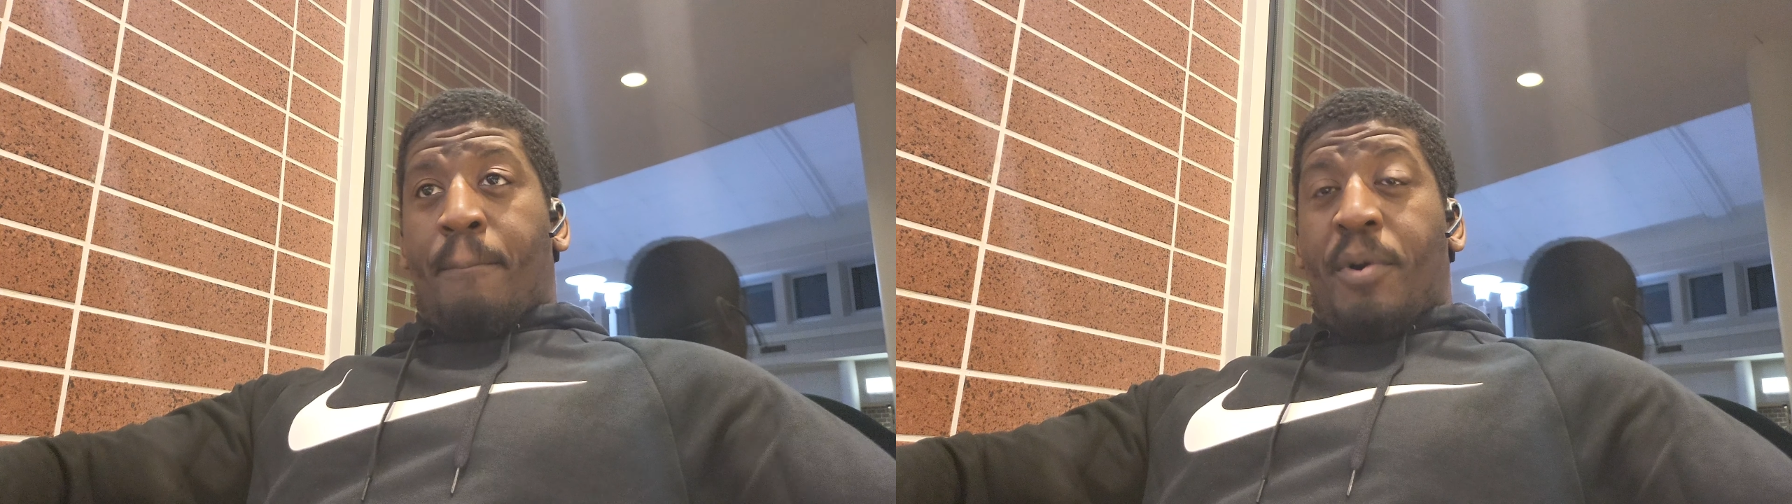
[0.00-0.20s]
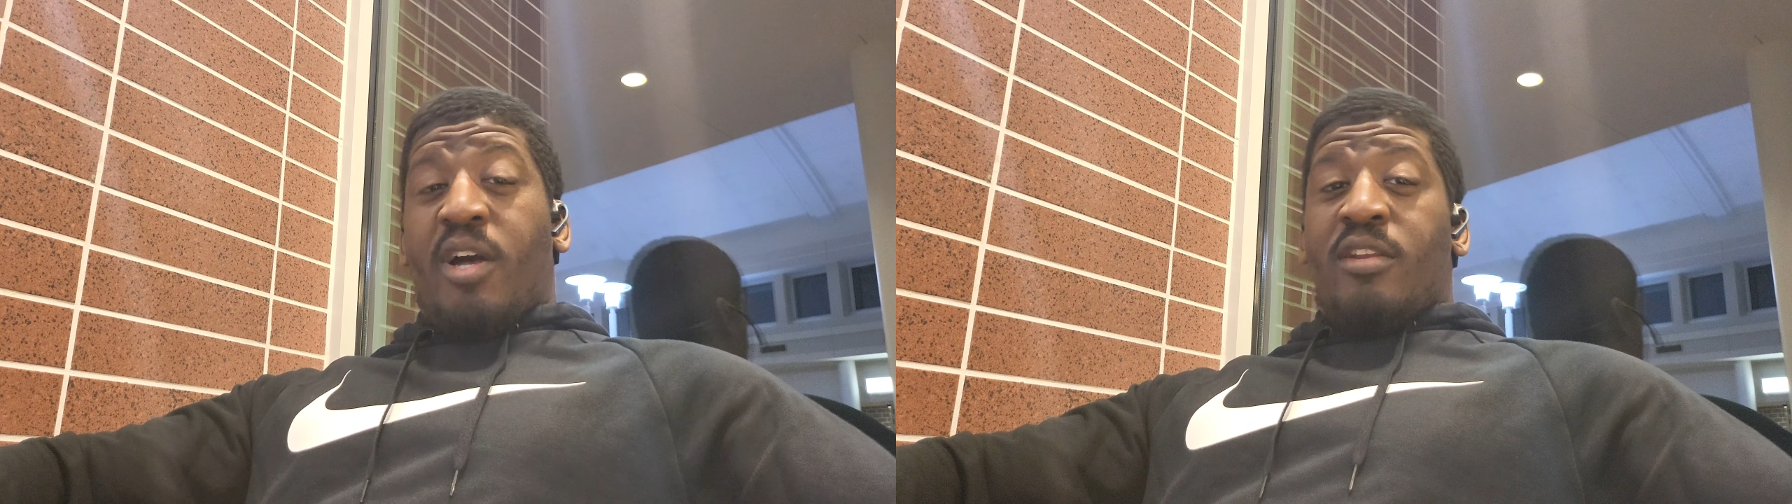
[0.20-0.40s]

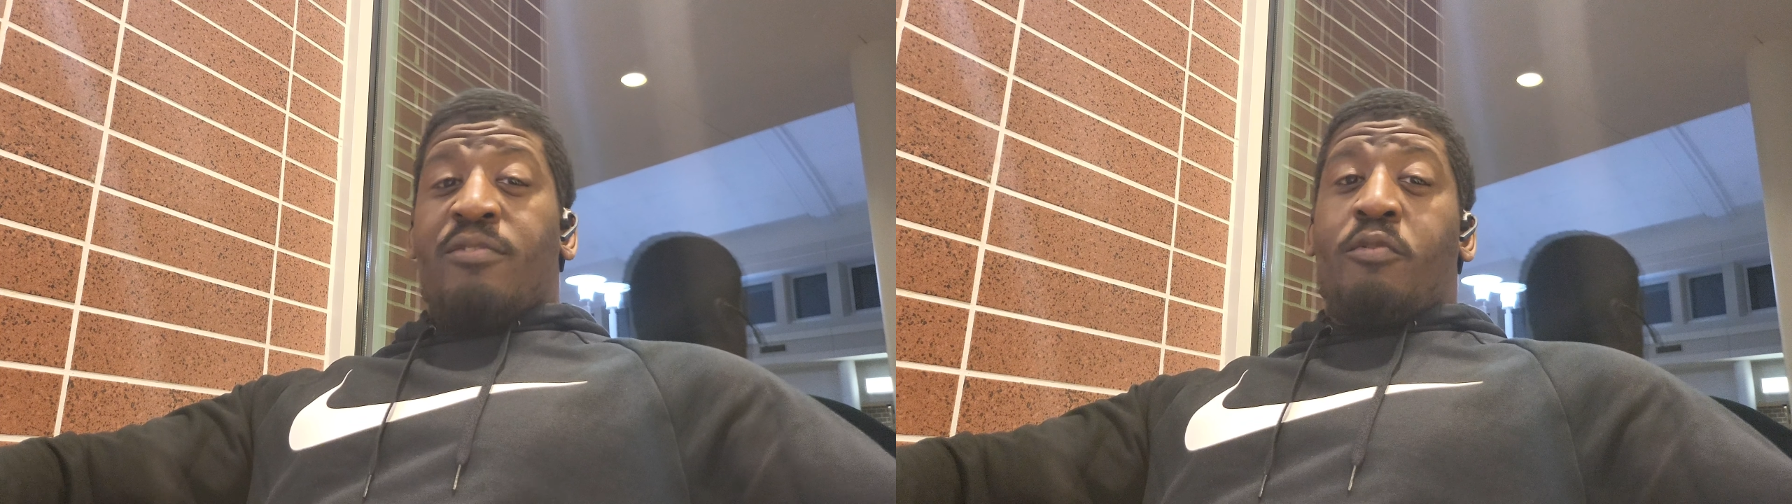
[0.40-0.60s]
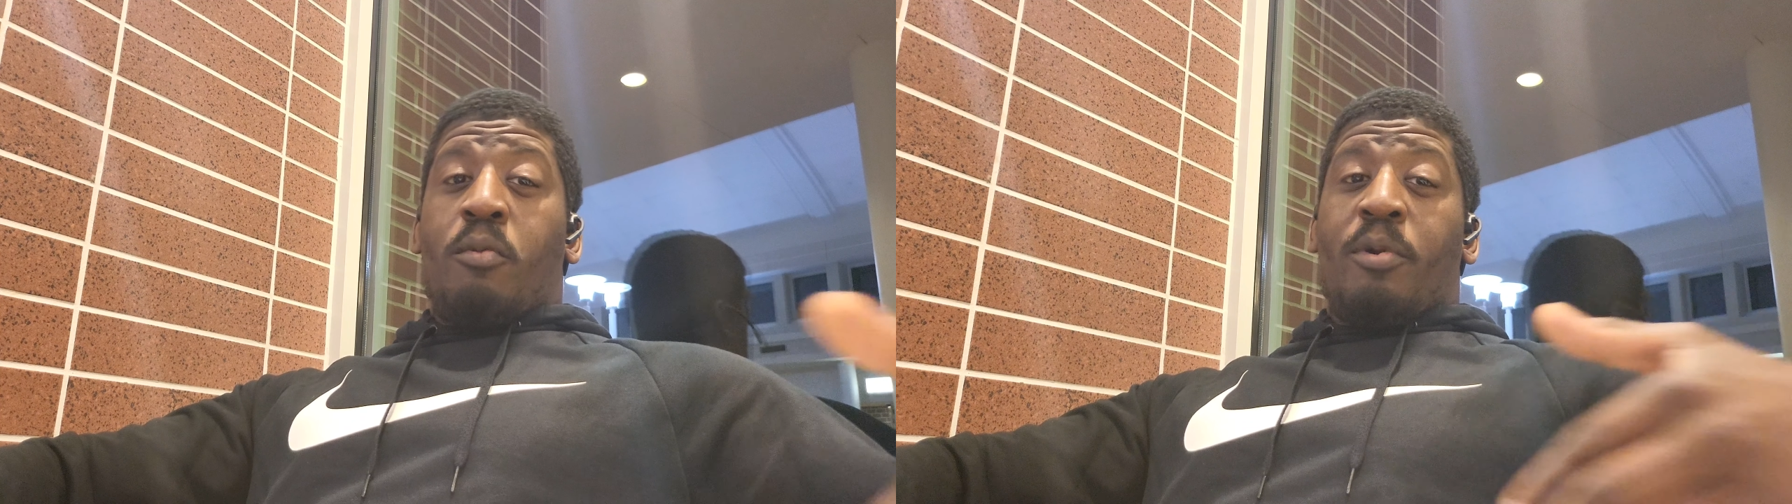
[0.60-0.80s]
But
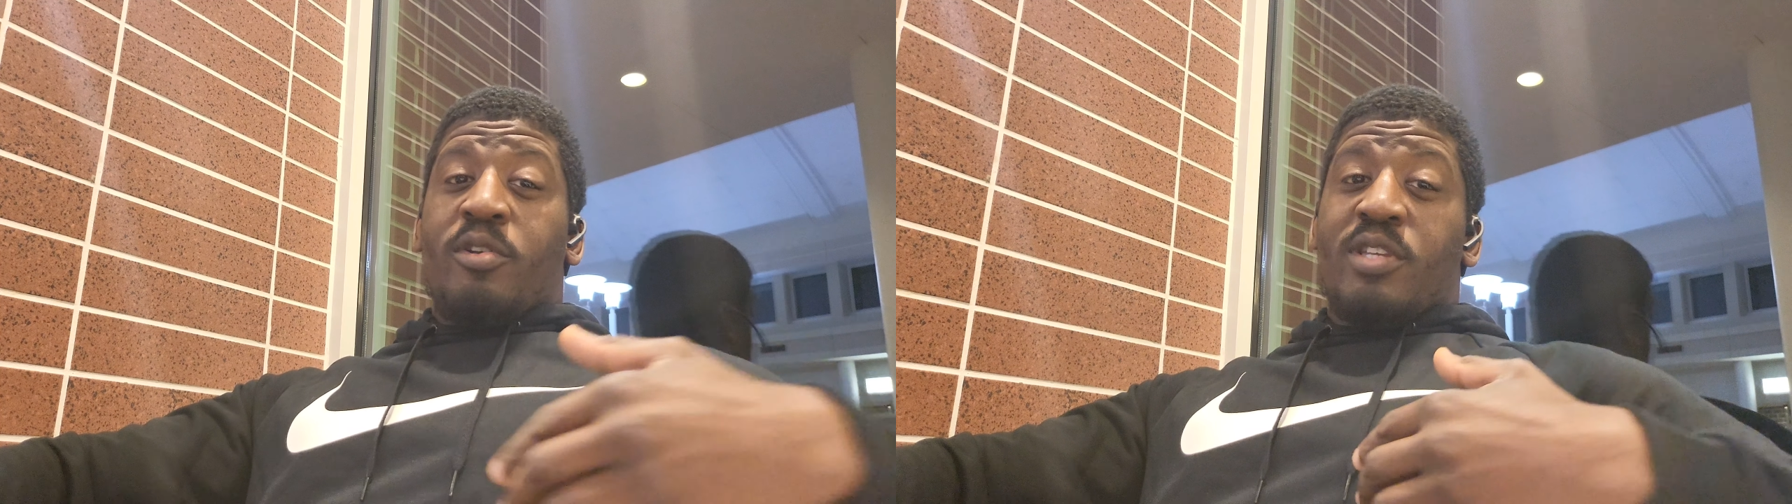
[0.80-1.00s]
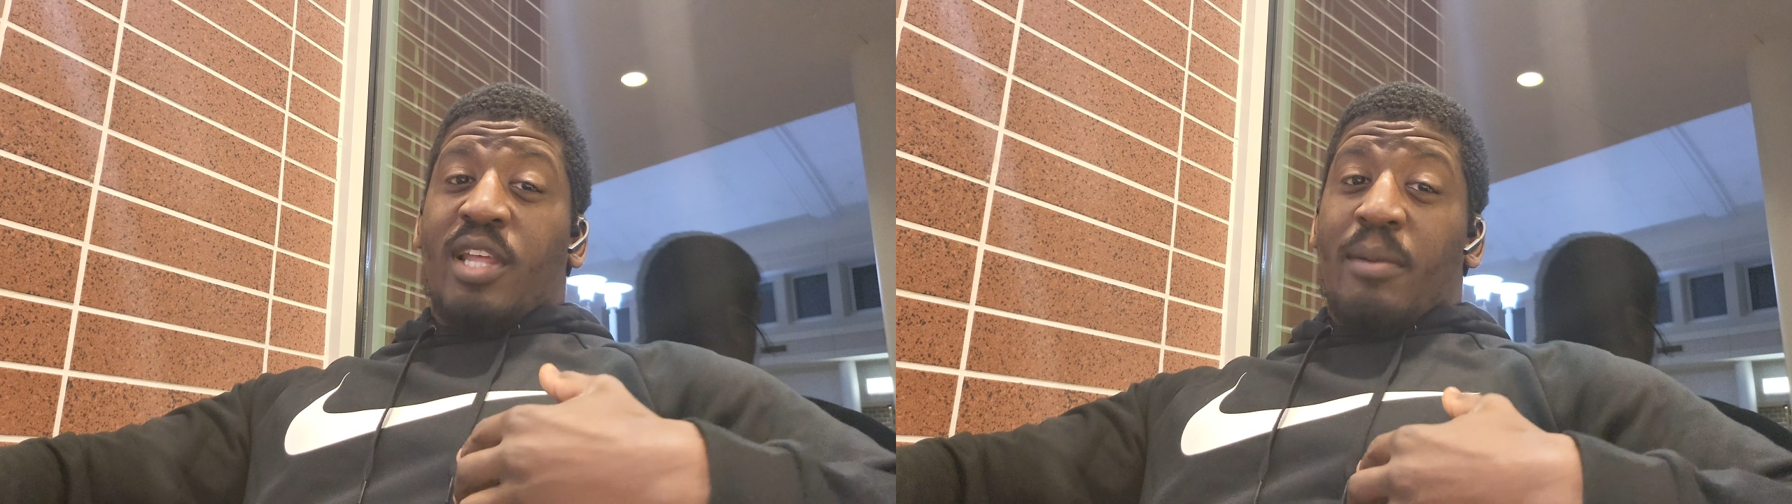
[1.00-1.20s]
for a
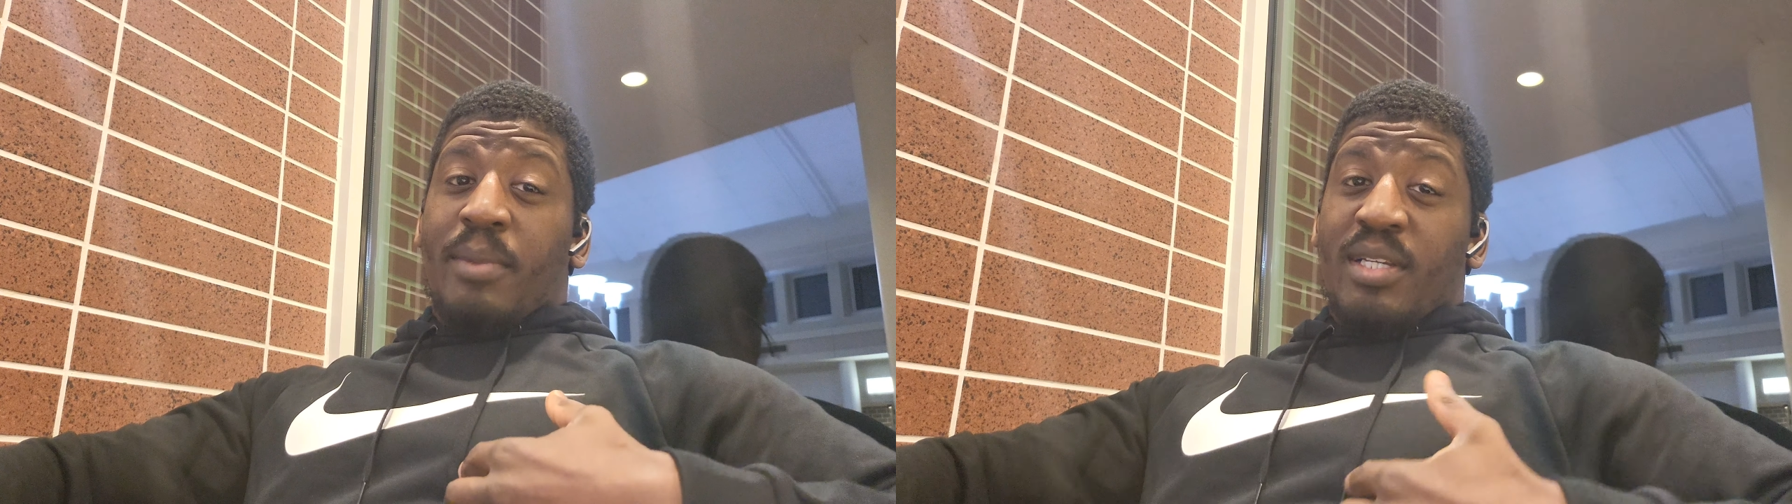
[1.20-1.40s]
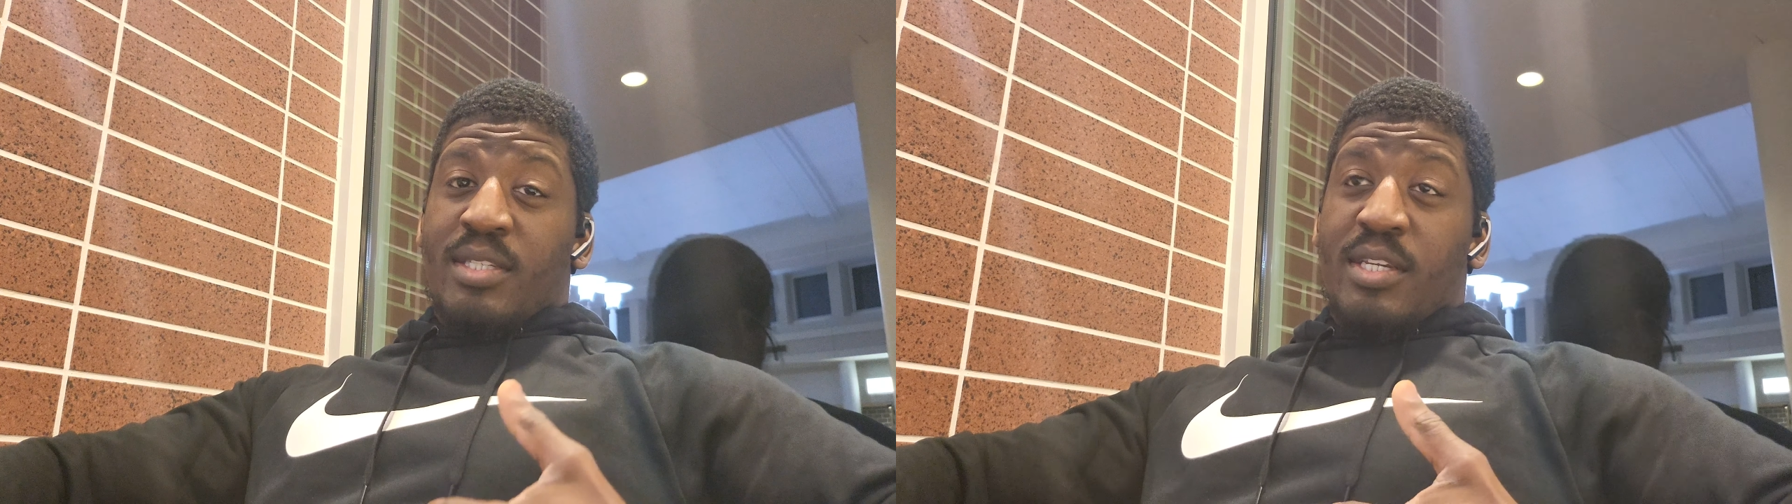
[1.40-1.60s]
person like
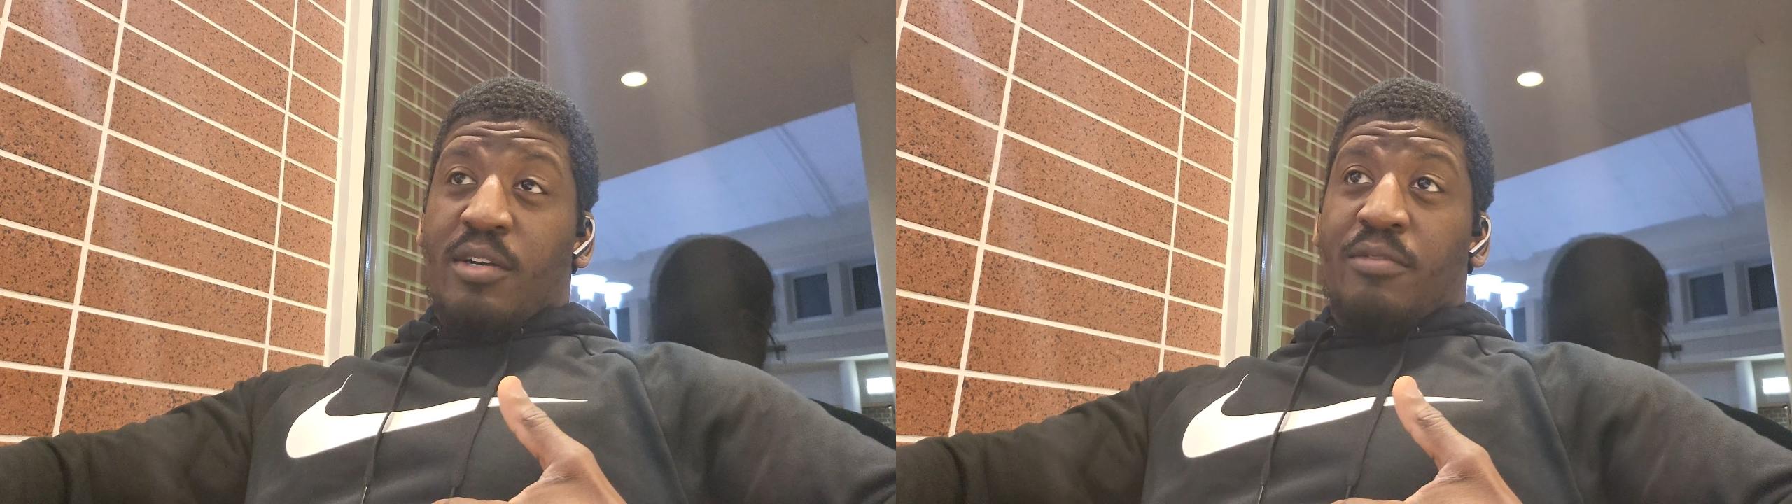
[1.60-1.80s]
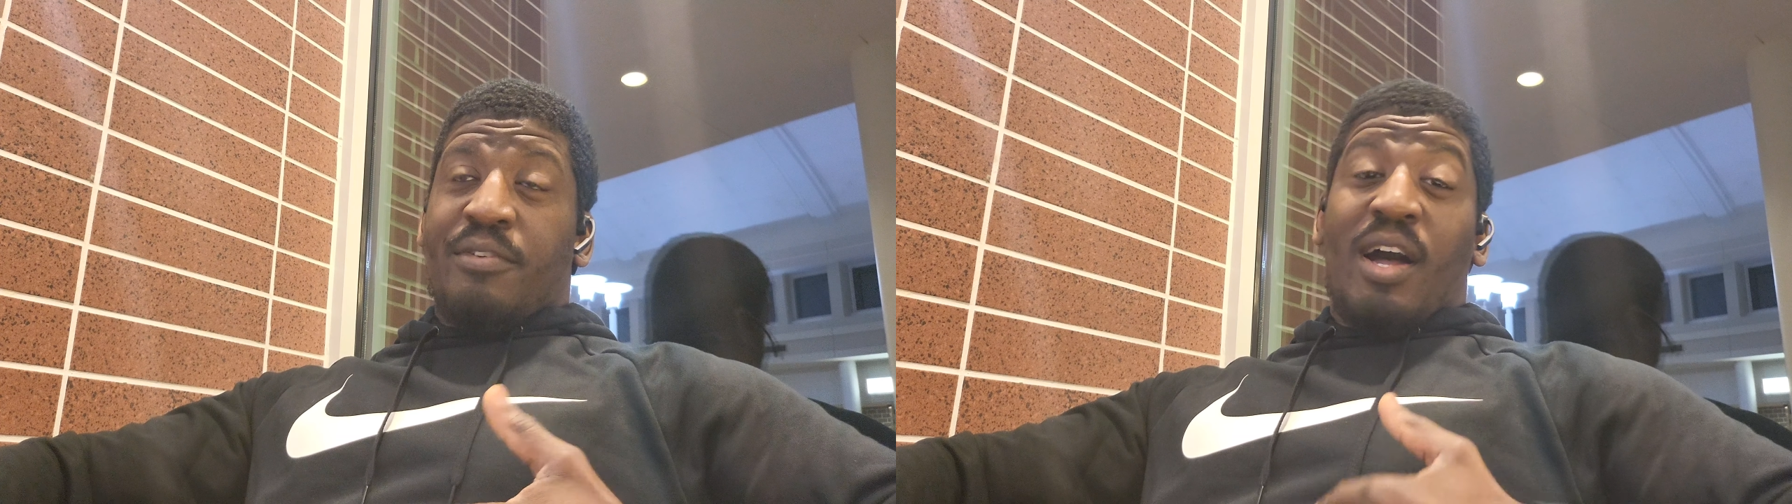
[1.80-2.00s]

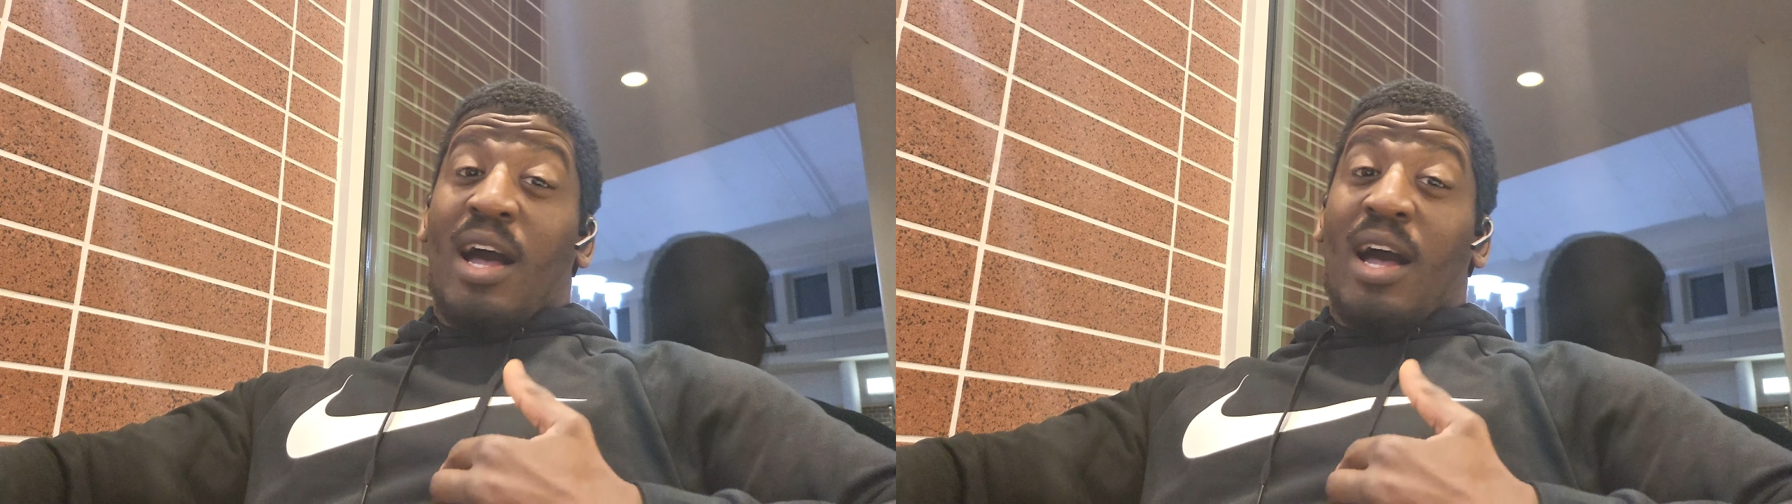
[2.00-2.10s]
myself,